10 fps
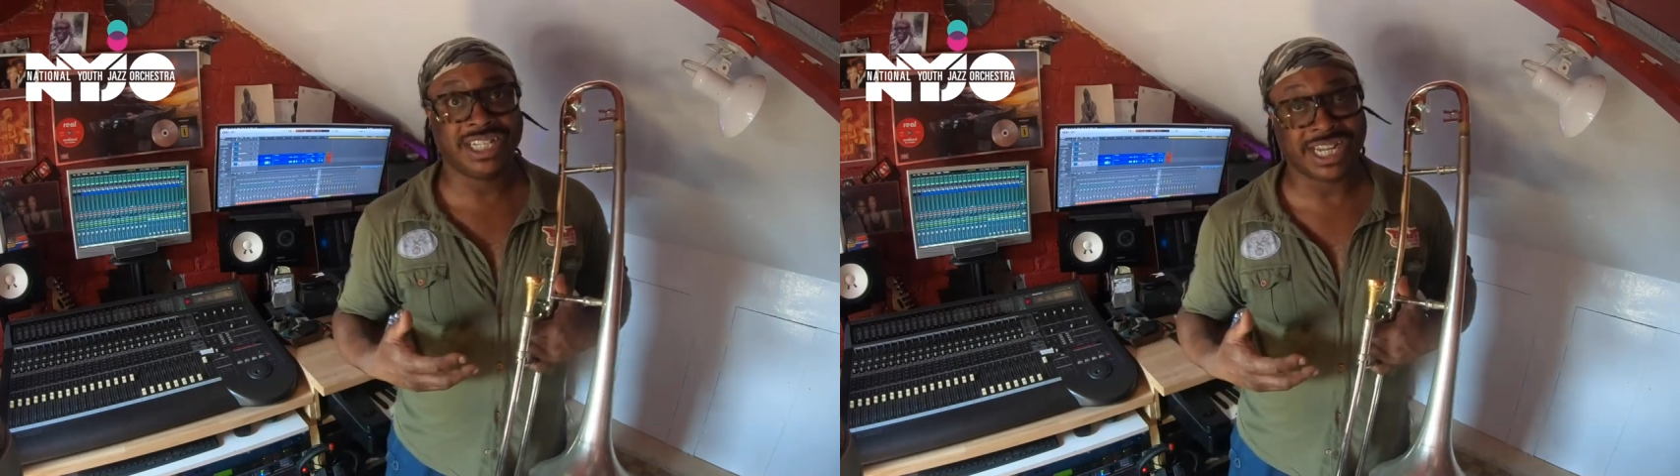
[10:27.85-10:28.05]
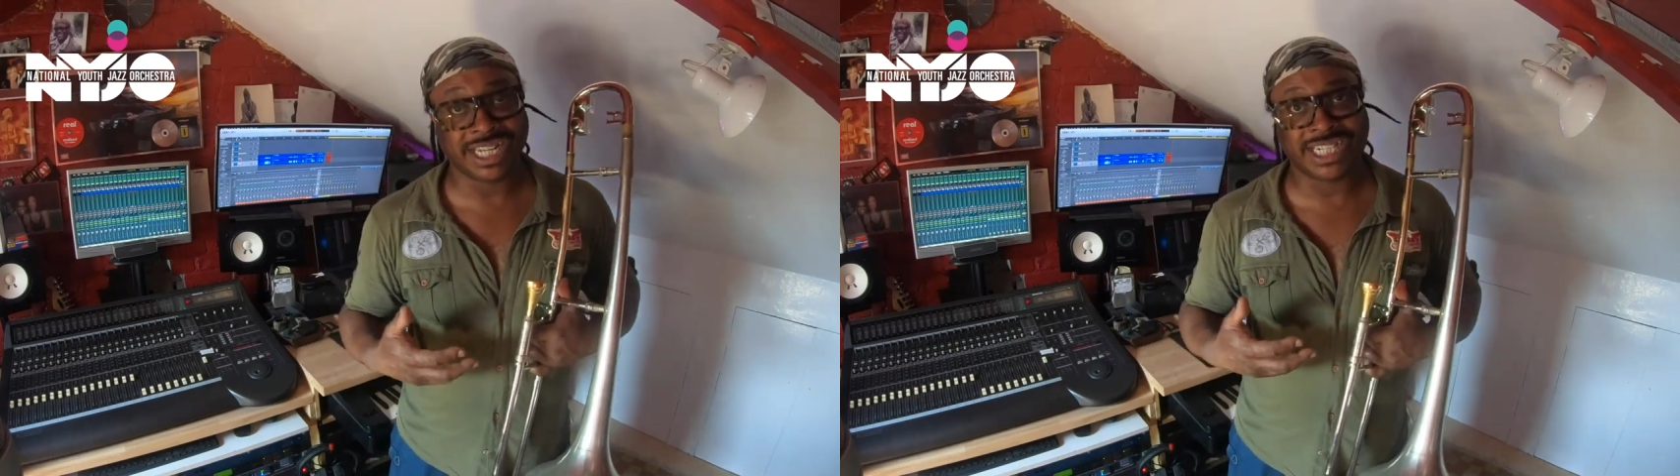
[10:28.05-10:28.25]

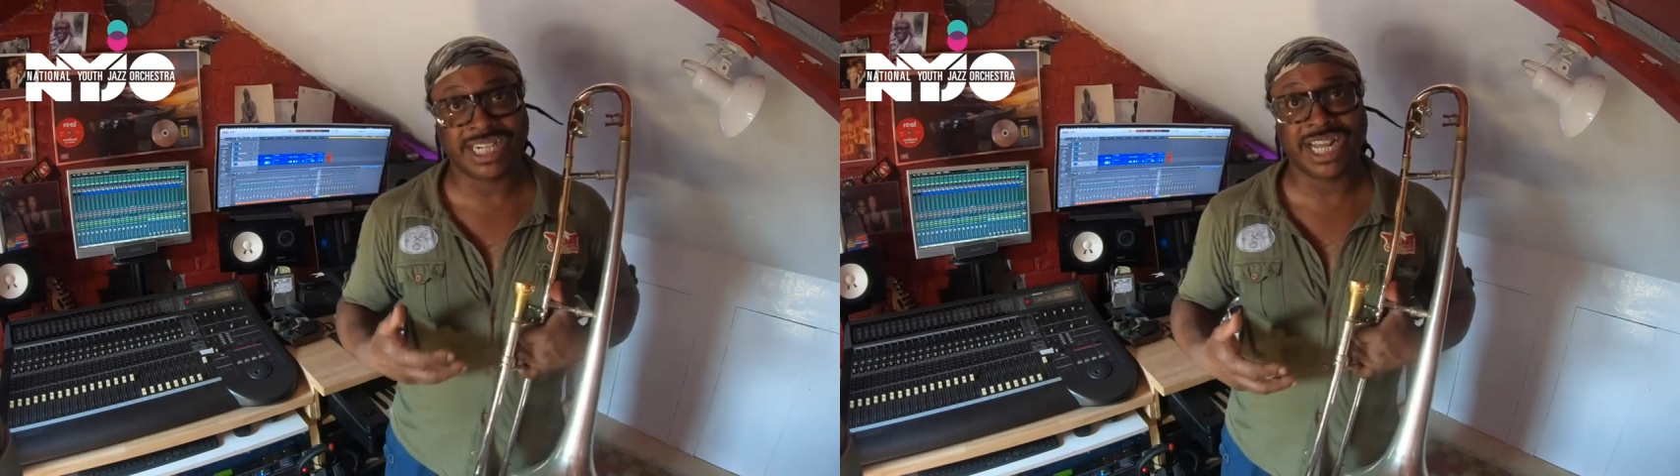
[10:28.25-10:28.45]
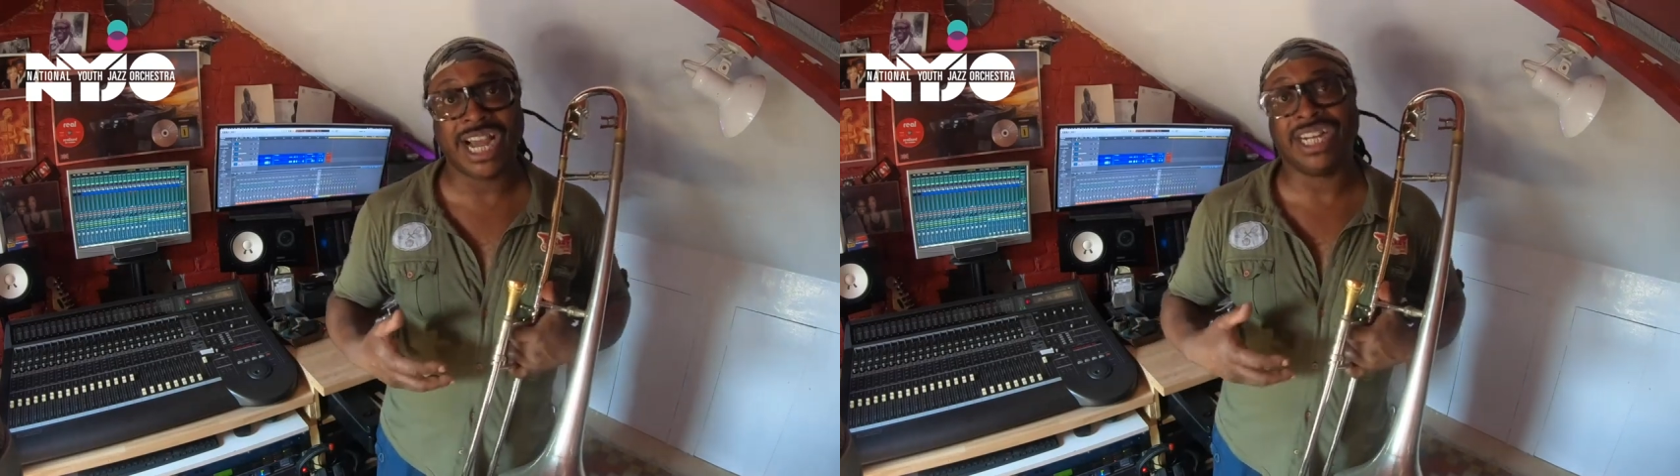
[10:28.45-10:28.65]

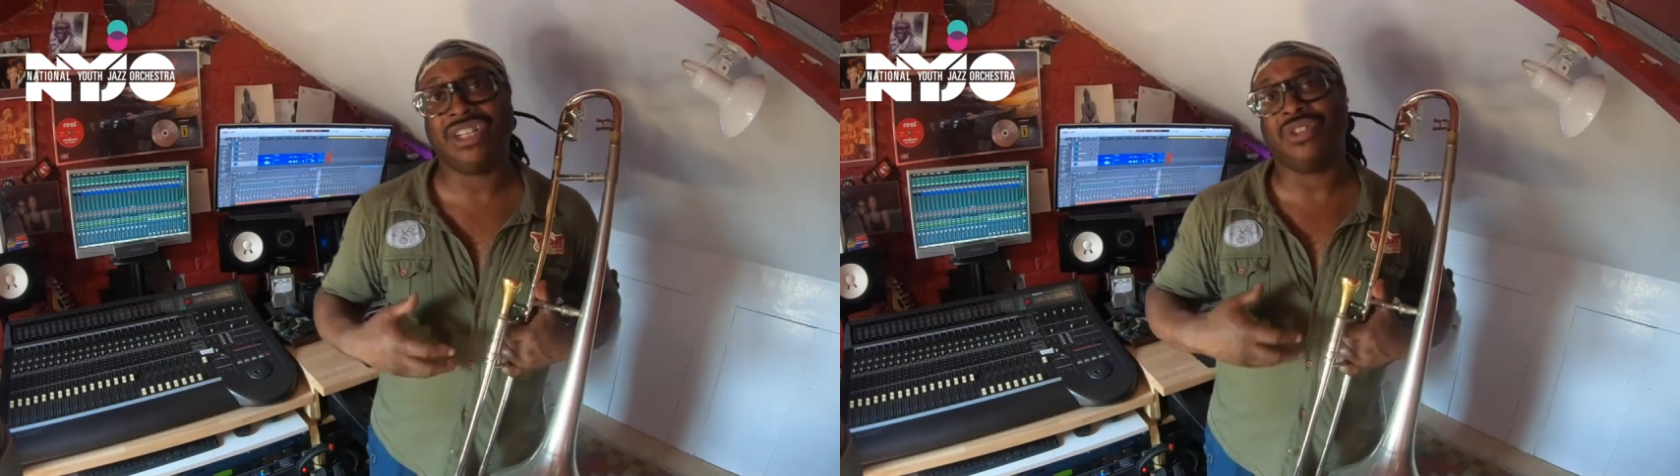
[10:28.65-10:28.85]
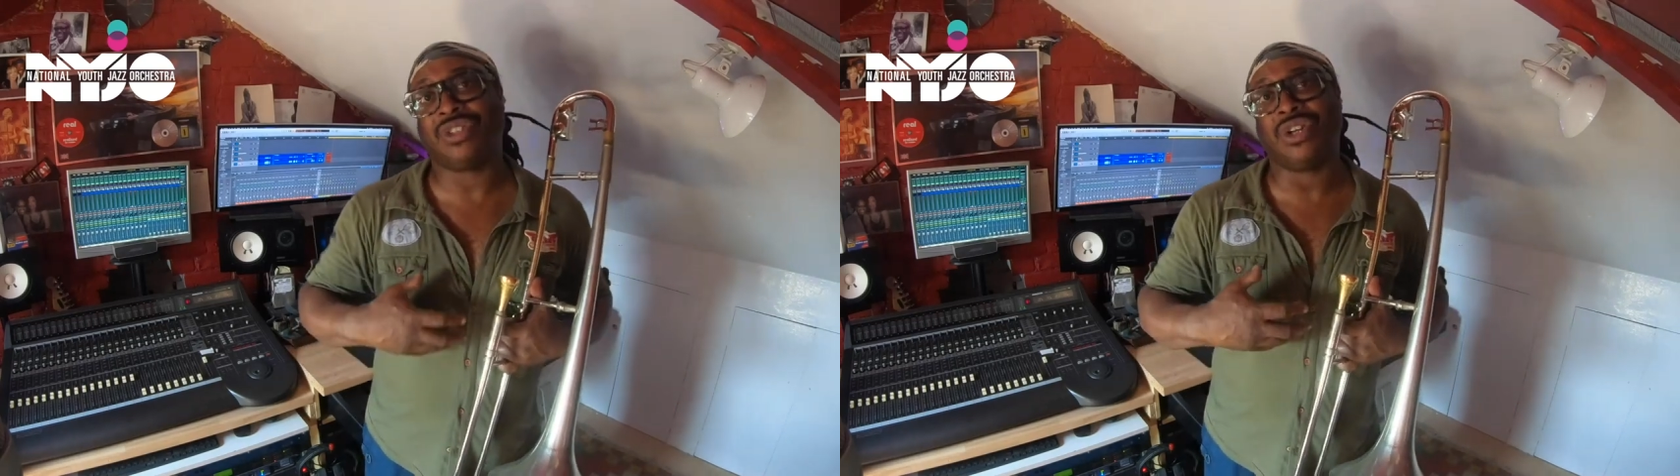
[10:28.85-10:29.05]
section, and
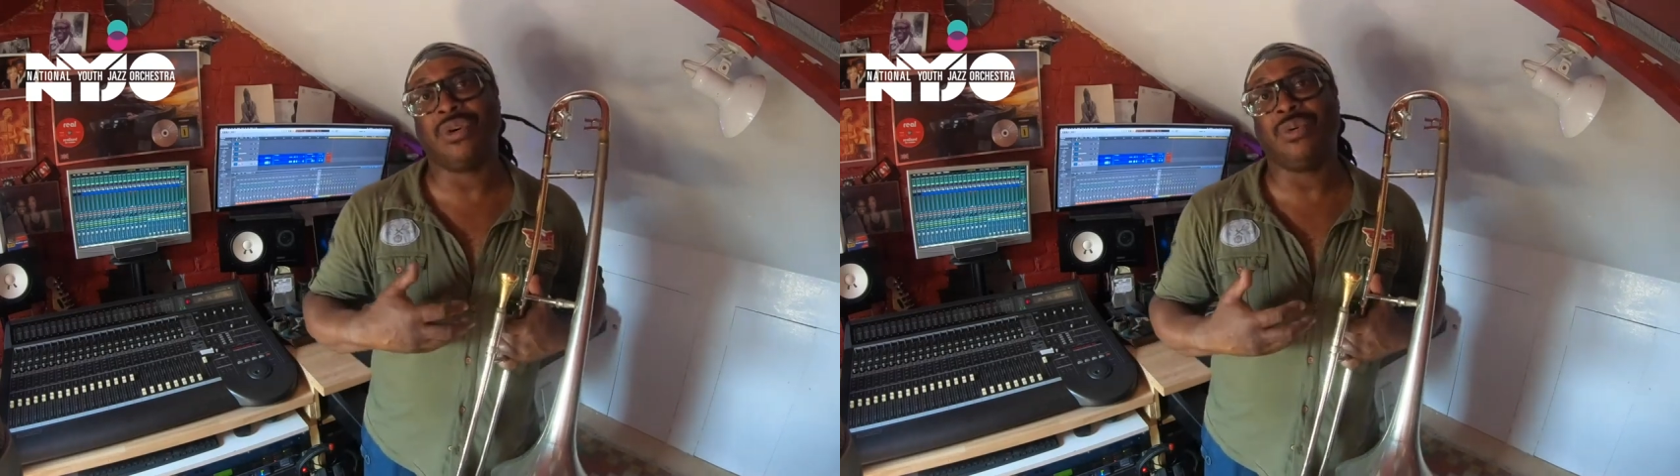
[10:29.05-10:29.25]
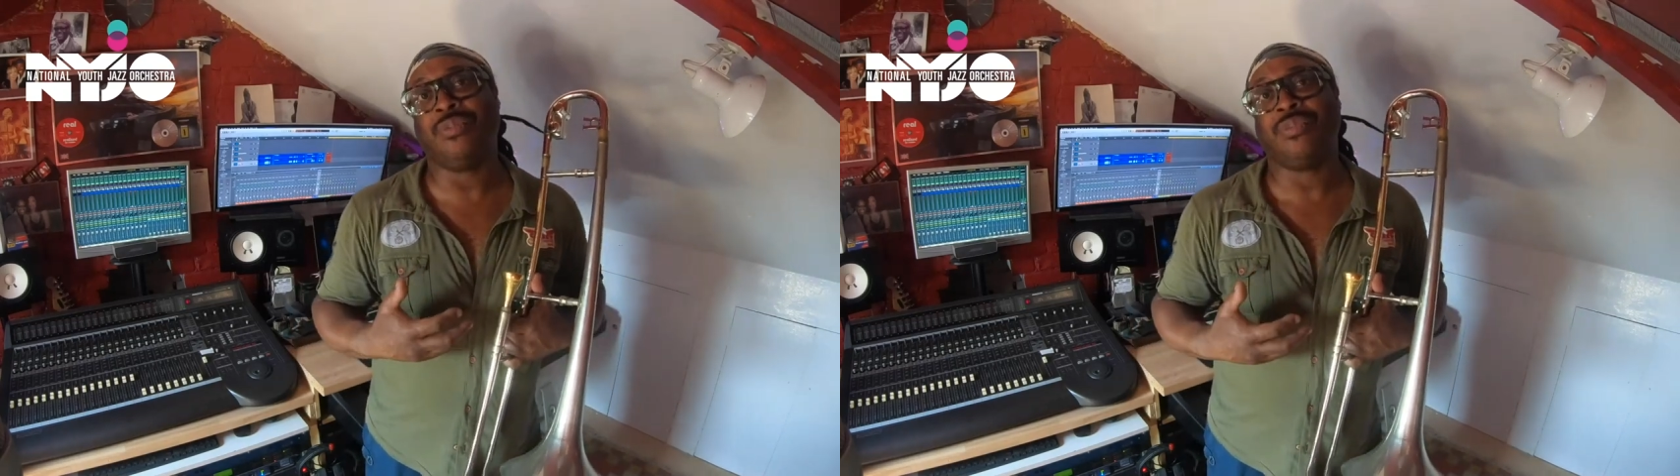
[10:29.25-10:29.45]

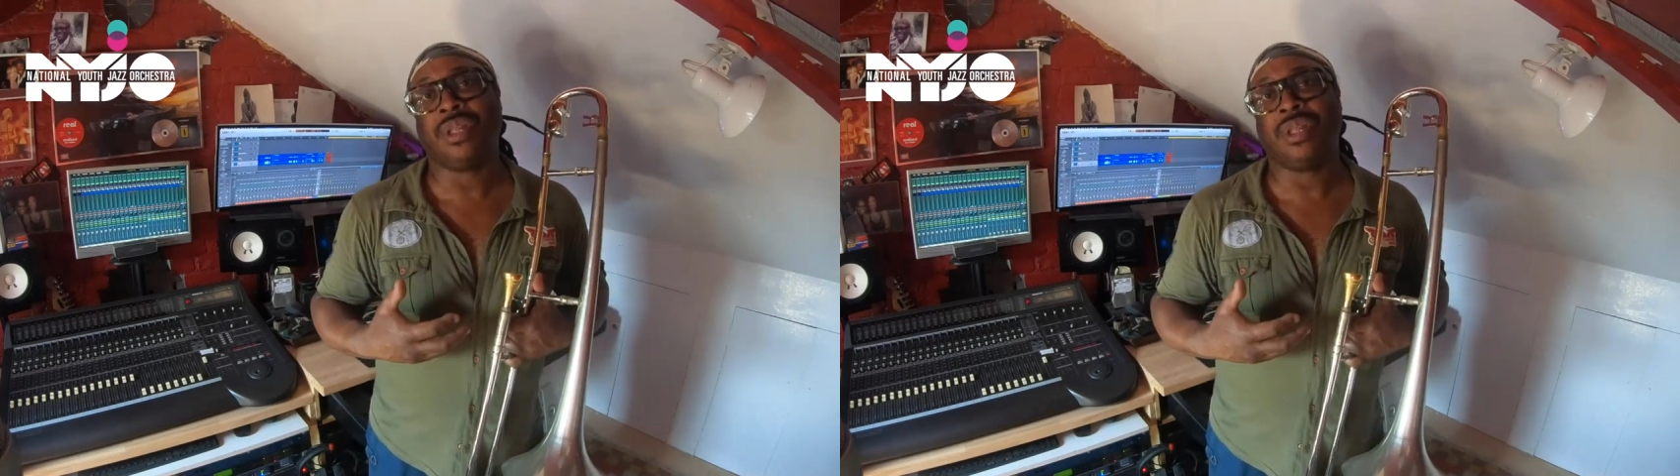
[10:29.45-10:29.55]
also